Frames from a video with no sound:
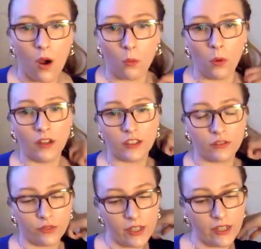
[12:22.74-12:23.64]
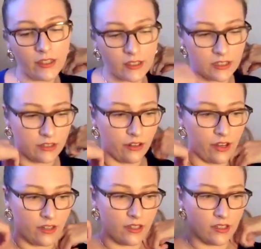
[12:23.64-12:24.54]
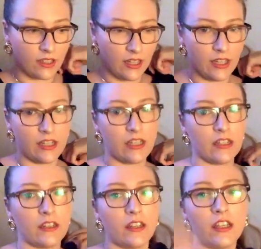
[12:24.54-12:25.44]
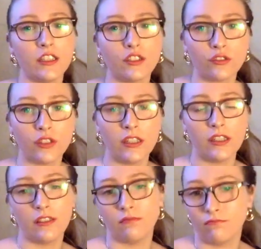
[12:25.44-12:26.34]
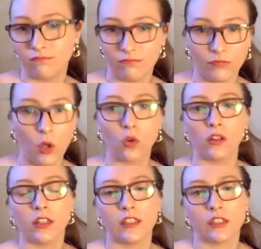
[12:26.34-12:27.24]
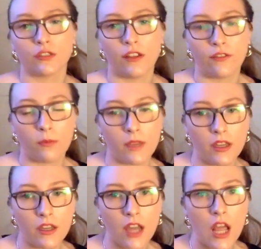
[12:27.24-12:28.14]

want to read, considering it is Canadian history, local history for me,